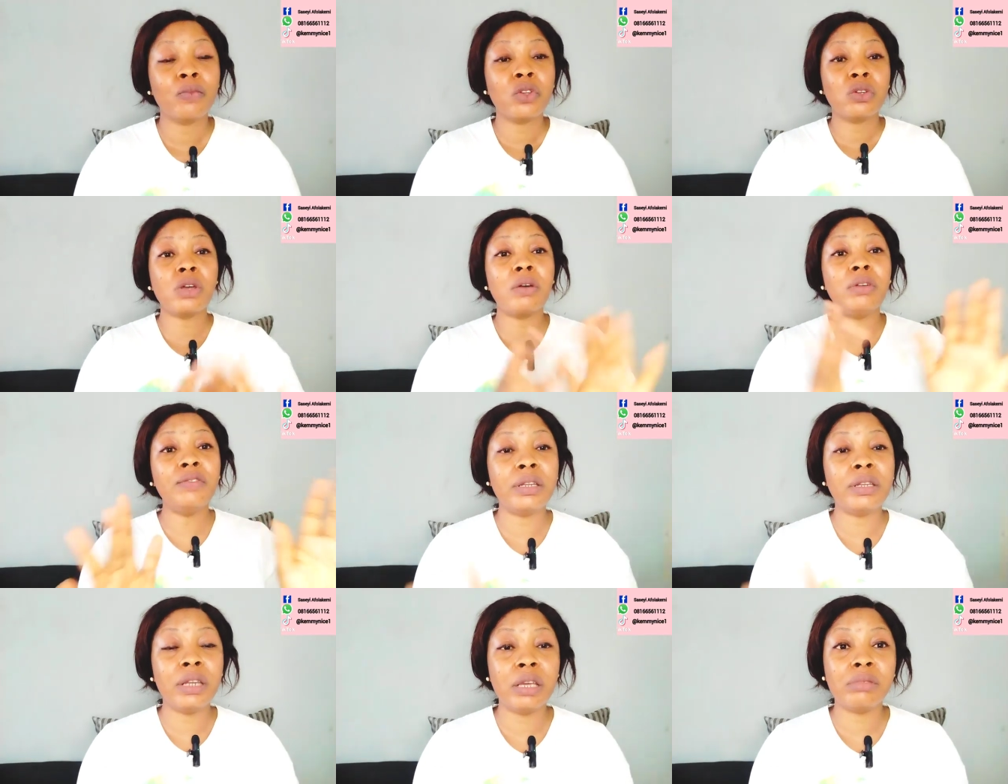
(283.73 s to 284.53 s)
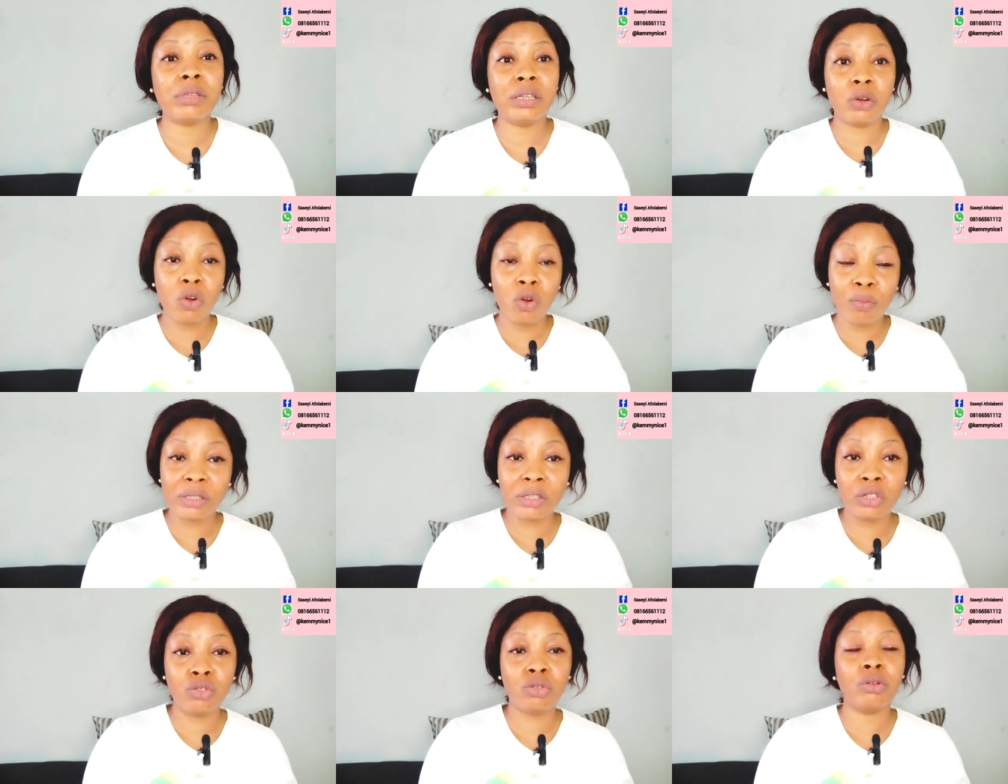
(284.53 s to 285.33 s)
So I'll leave the names in the comment
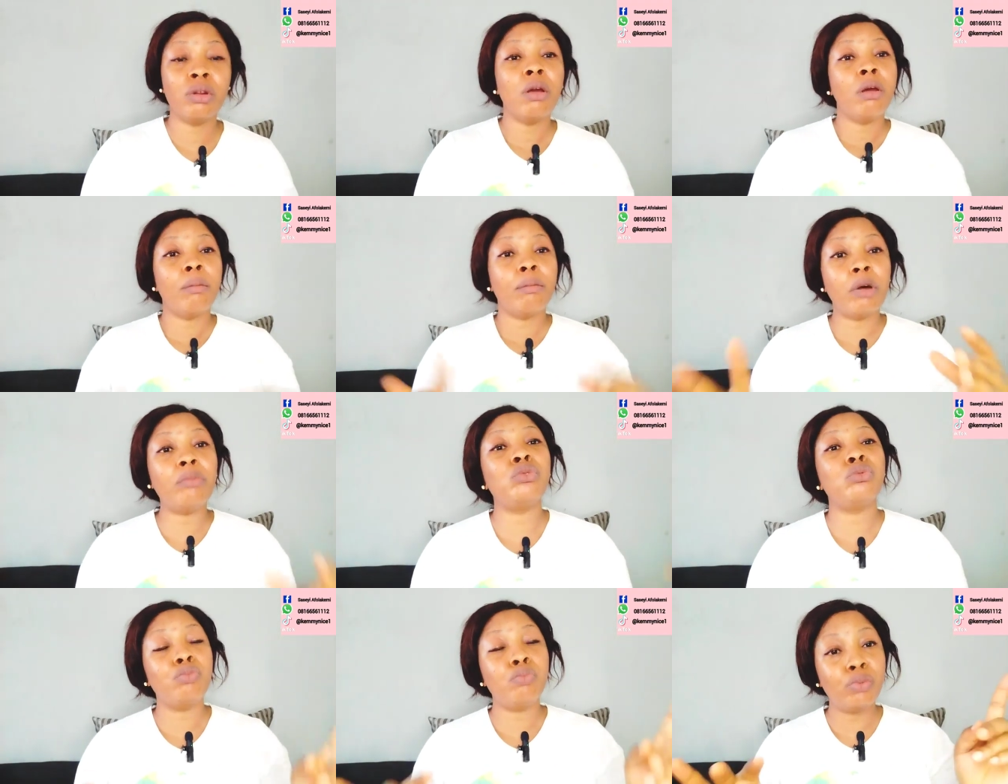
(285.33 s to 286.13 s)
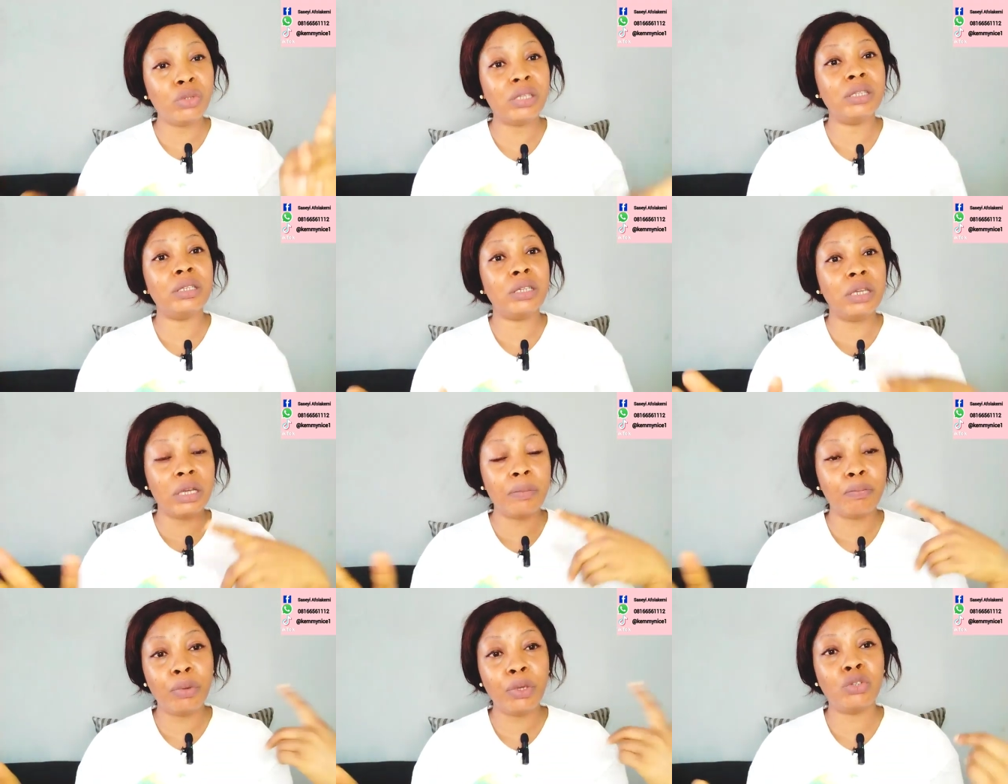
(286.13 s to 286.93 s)
section, but I'll be putting the
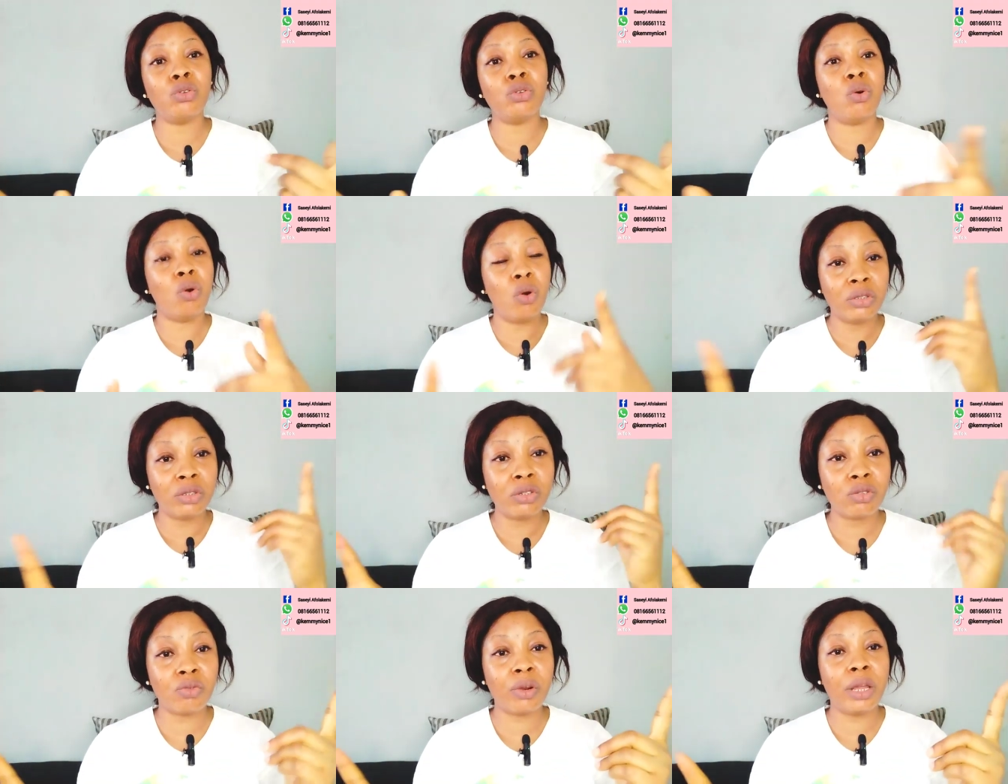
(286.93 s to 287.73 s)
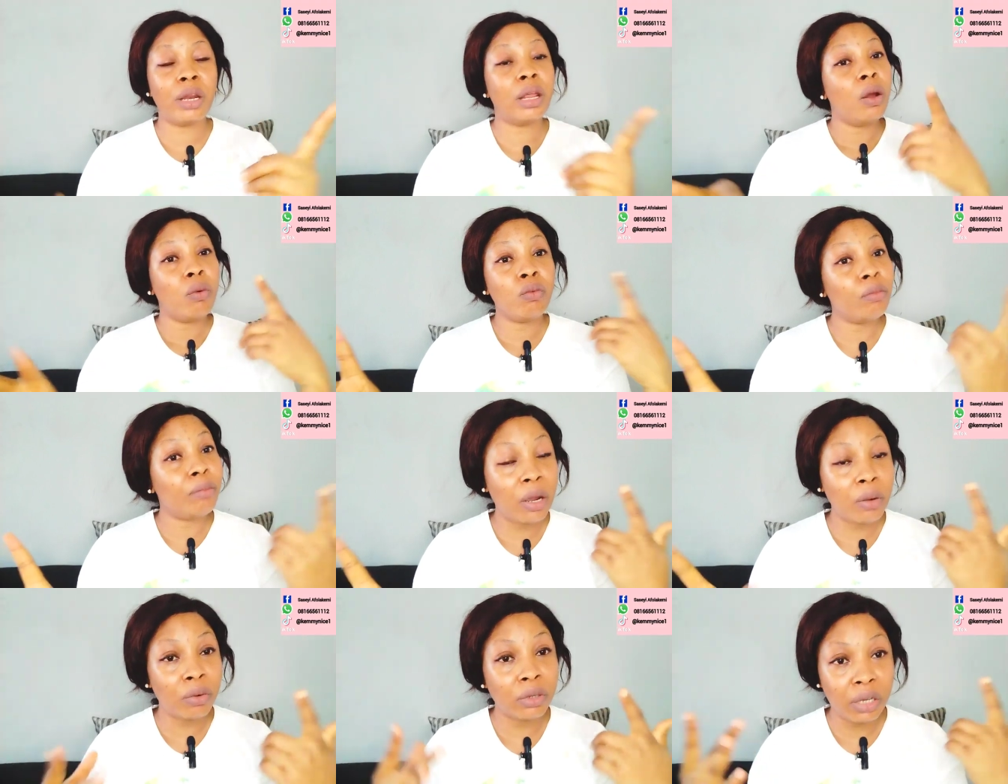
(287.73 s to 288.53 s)
picture on the screen one
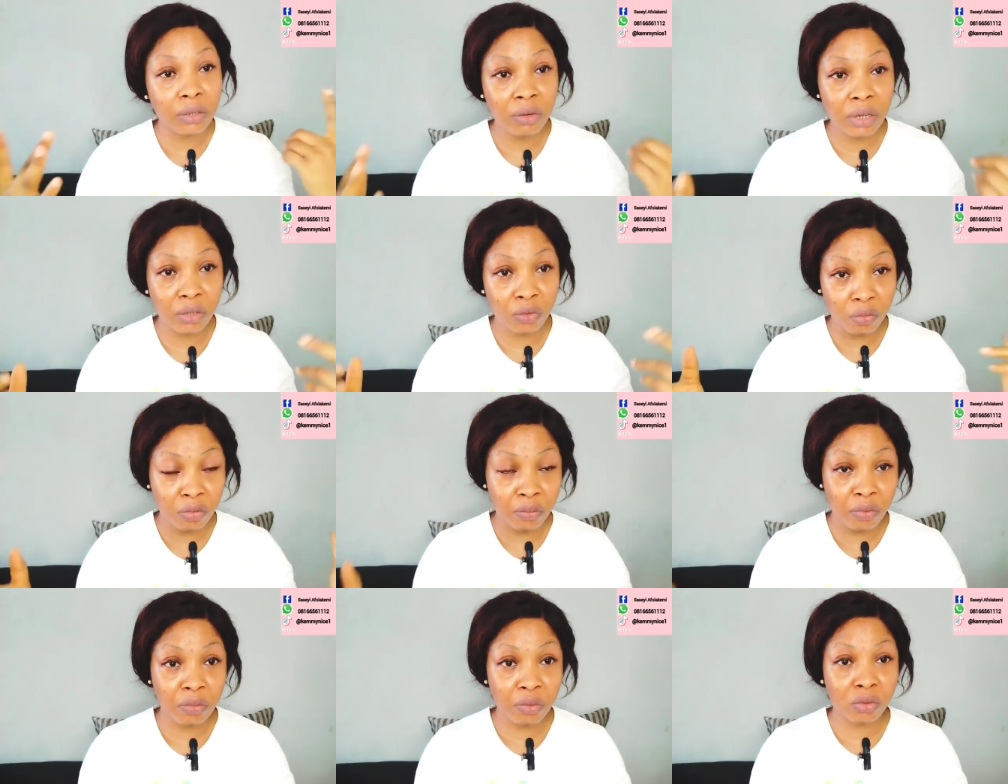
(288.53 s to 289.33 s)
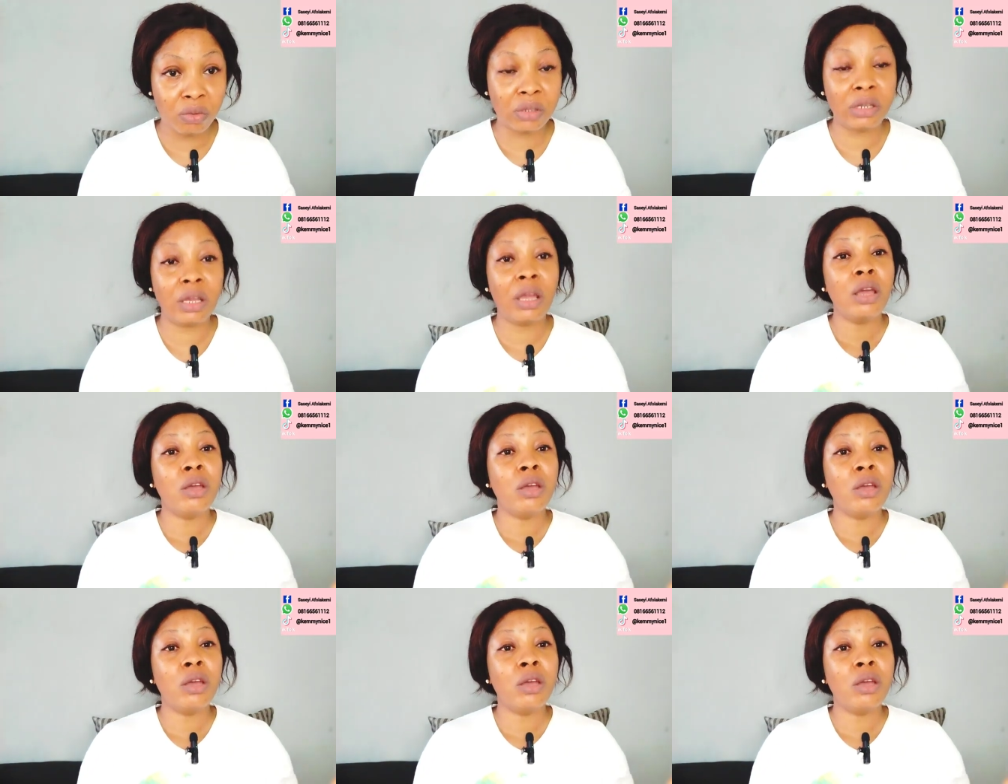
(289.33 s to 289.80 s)
by one that you guys will be able to see.